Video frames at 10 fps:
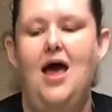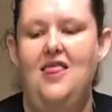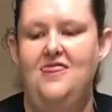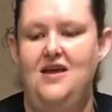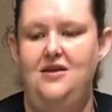
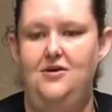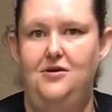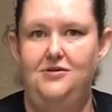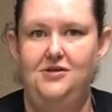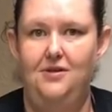and then you
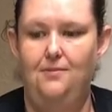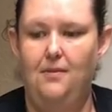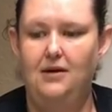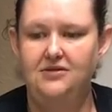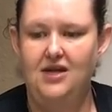go to the
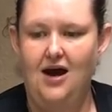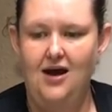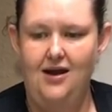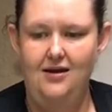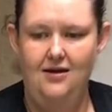
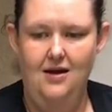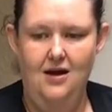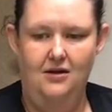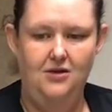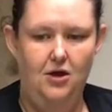
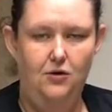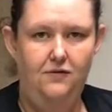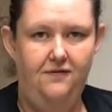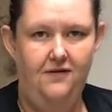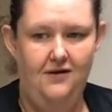multi-loaf
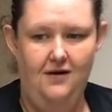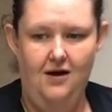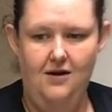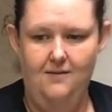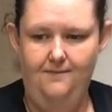
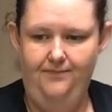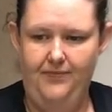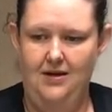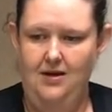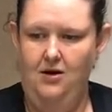um,
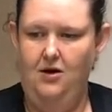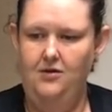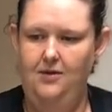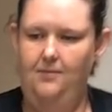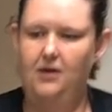or
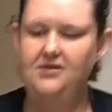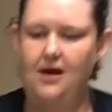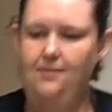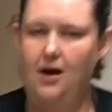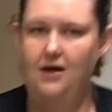the
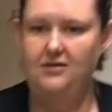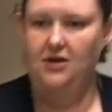multi-bar